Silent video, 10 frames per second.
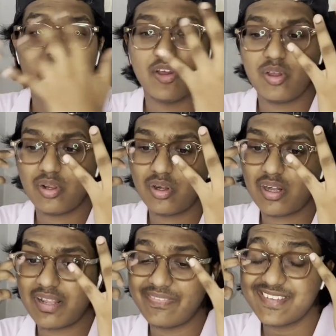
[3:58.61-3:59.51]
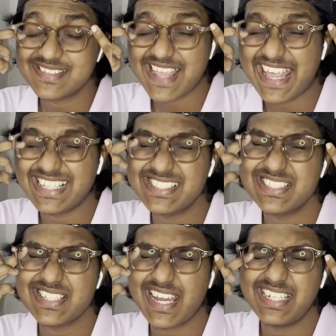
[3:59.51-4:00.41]
or this
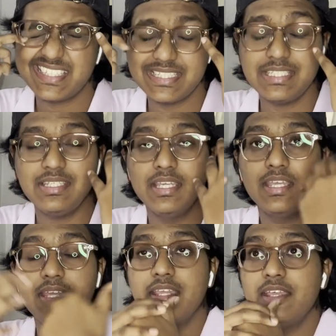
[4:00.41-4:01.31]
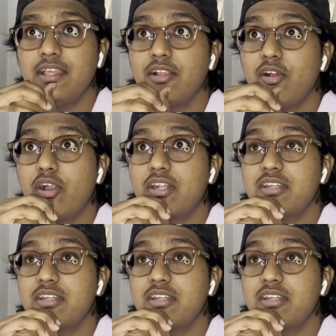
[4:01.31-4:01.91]
anxiety got